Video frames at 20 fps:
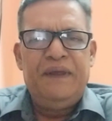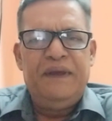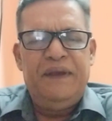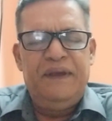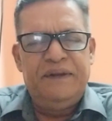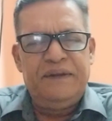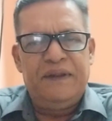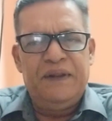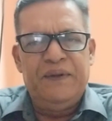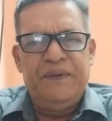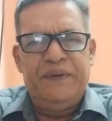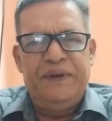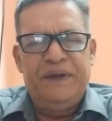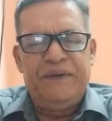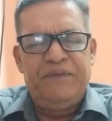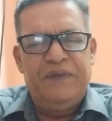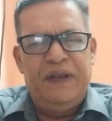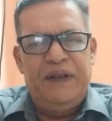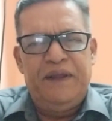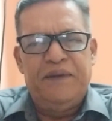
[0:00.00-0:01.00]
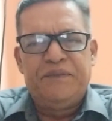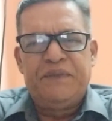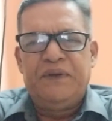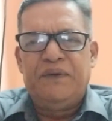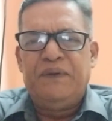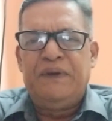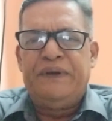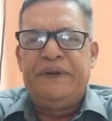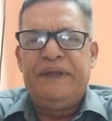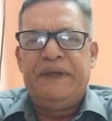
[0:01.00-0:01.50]
including William
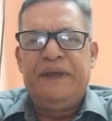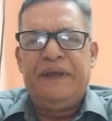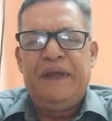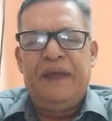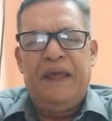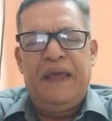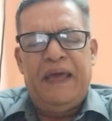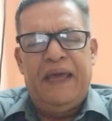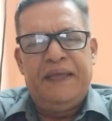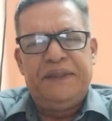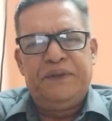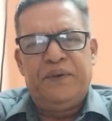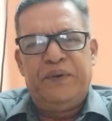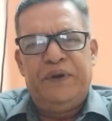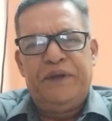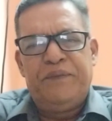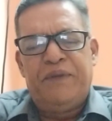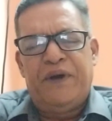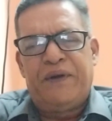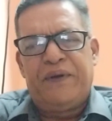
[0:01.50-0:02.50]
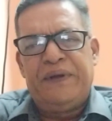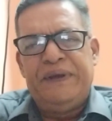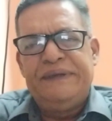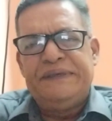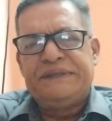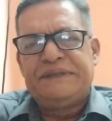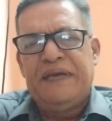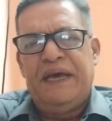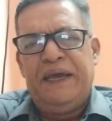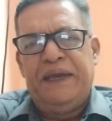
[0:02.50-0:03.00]
Golding, Anthony
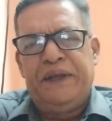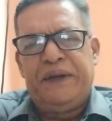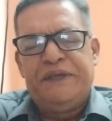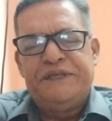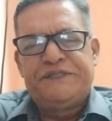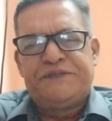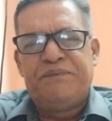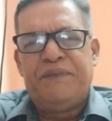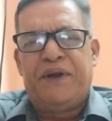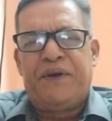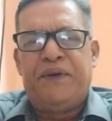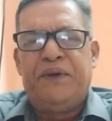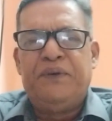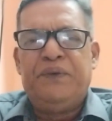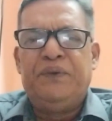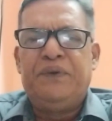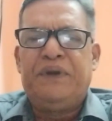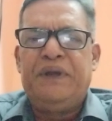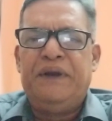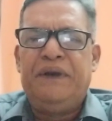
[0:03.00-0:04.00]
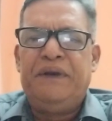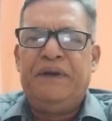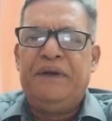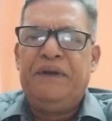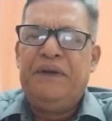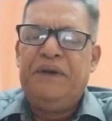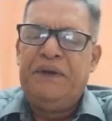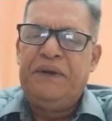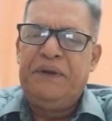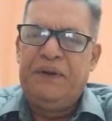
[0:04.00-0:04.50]
Burgess, Iris Murdoch,
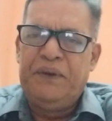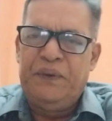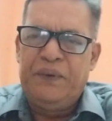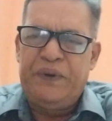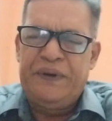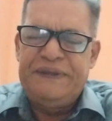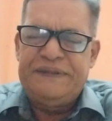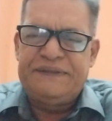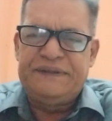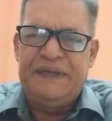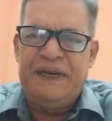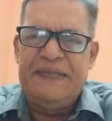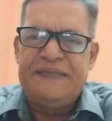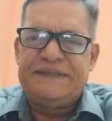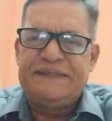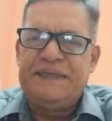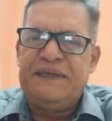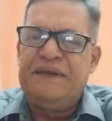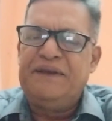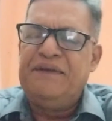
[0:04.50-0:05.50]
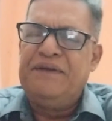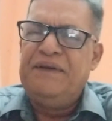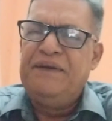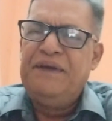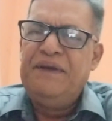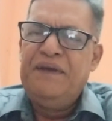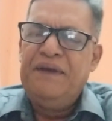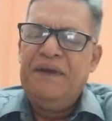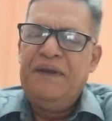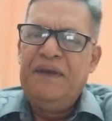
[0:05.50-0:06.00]
and Doris
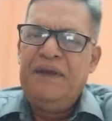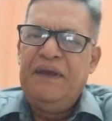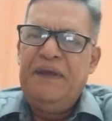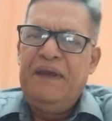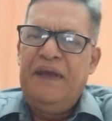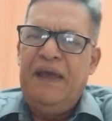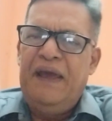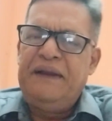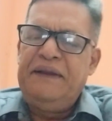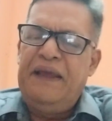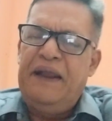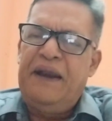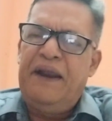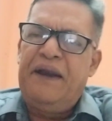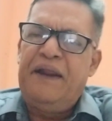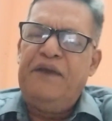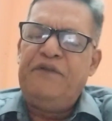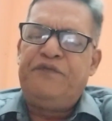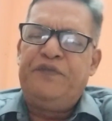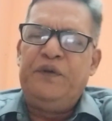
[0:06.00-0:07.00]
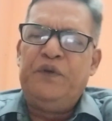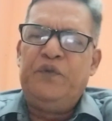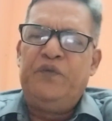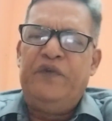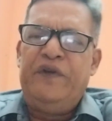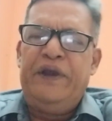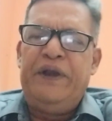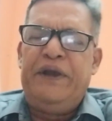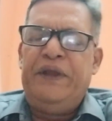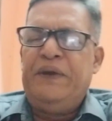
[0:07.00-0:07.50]
Lessing. And there are a few
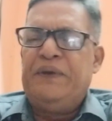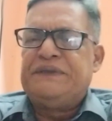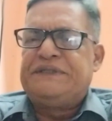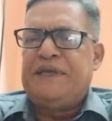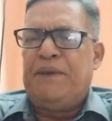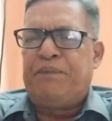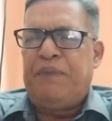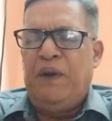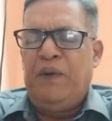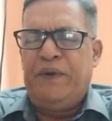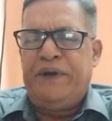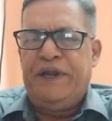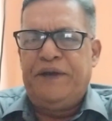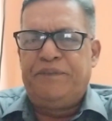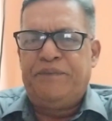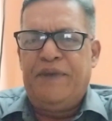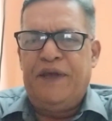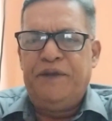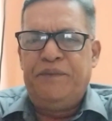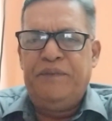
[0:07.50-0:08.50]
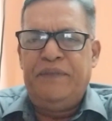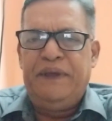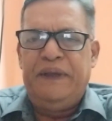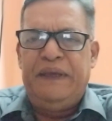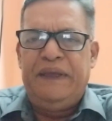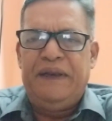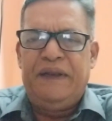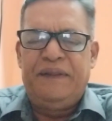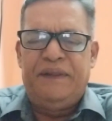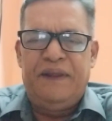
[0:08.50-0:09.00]
videos uploaded by
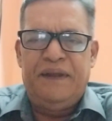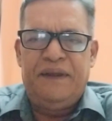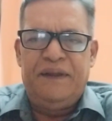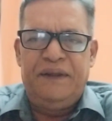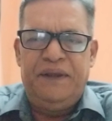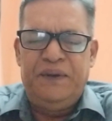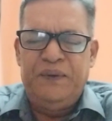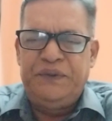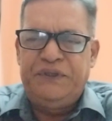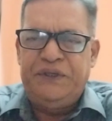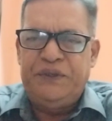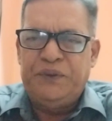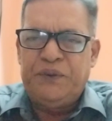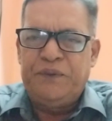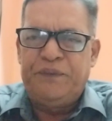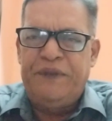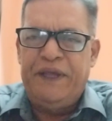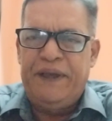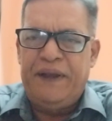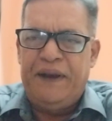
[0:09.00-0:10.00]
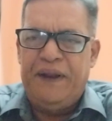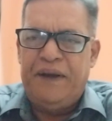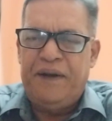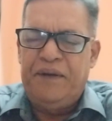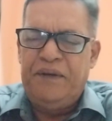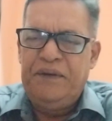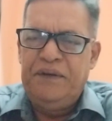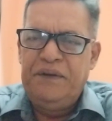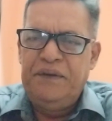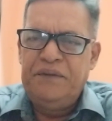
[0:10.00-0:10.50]
me in the YouTube. There
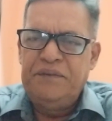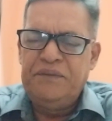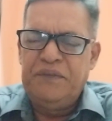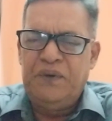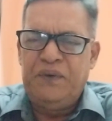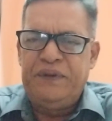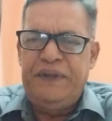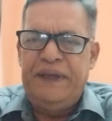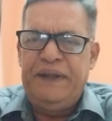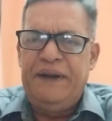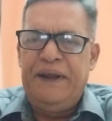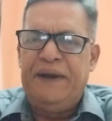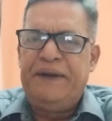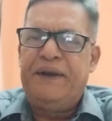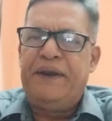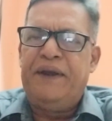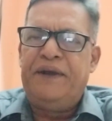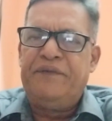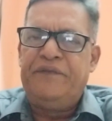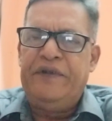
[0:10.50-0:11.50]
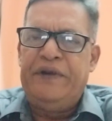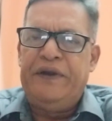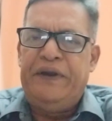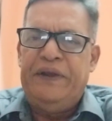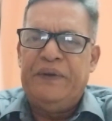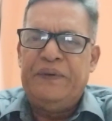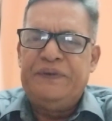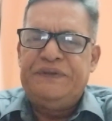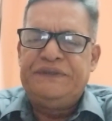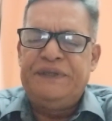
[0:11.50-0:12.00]
are more than 100
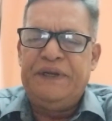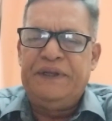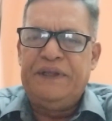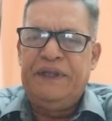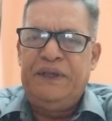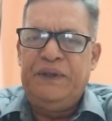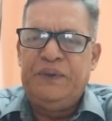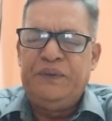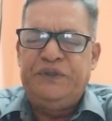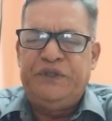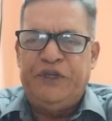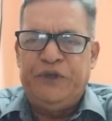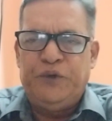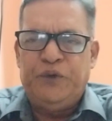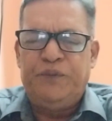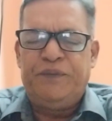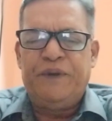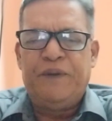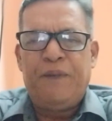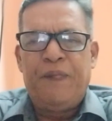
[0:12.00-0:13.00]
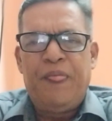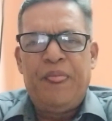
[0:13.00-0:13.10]
videos in the YouTube.